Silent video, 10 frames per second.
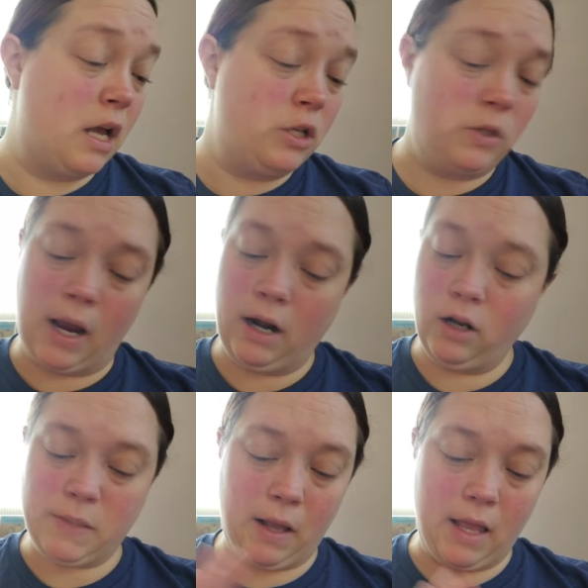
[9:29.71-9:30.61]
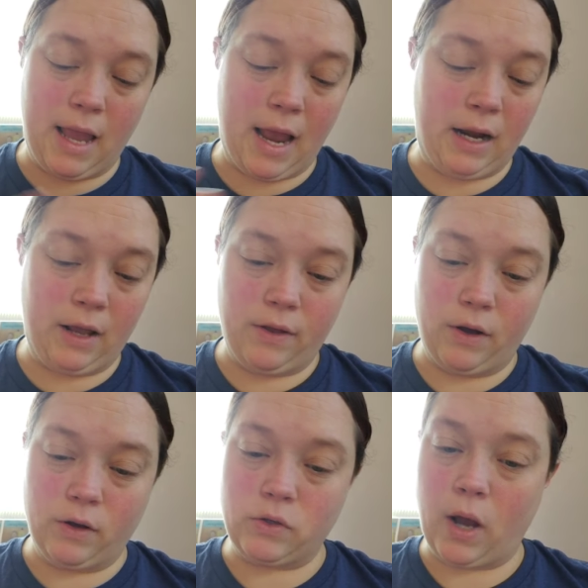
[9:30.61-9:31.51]
So I don't smell any of
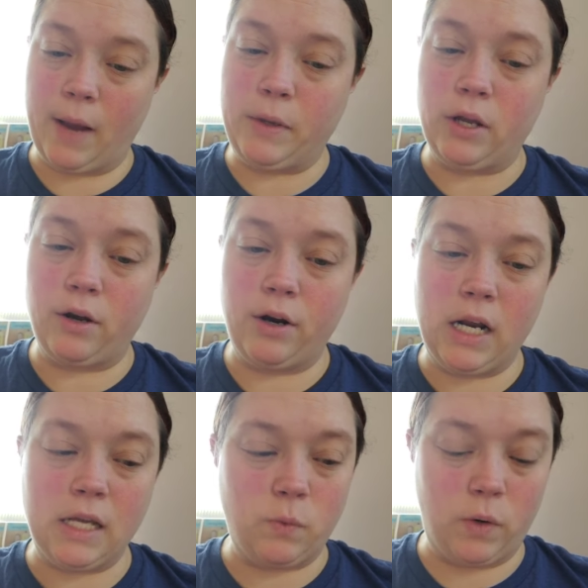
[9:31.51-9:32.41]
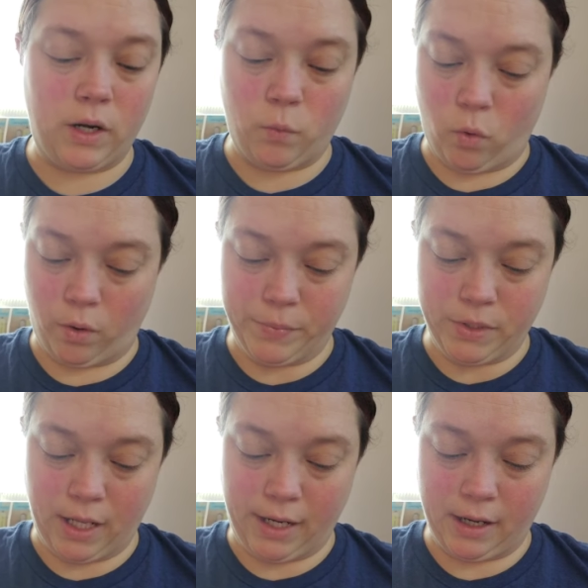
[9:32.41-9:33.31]
those. So I'm curious what it warms
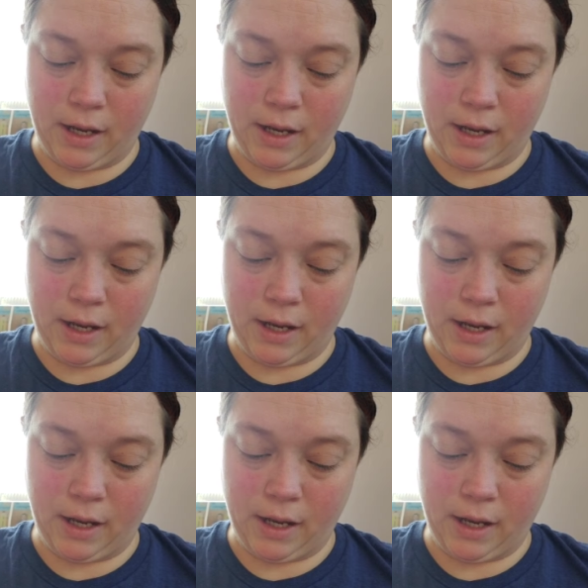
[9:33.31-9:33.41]
like.